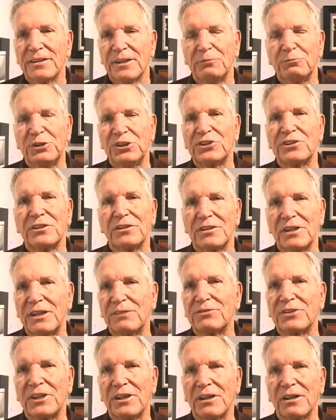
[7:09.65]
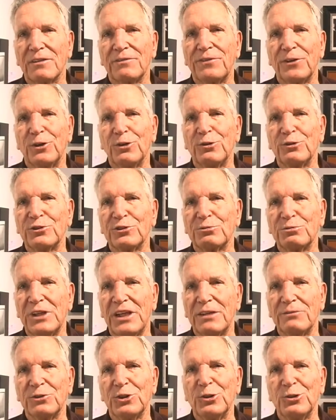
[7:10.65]
that we still have telephones,
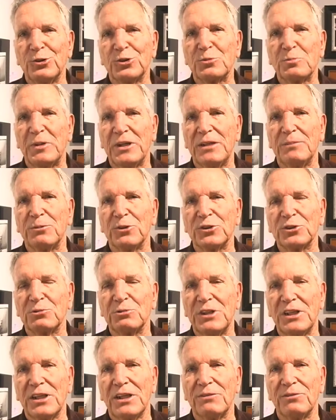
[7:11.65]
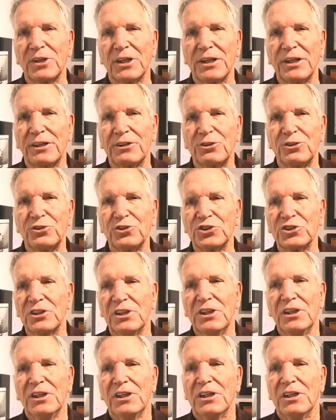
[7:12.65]
we have newspapers, we have letters,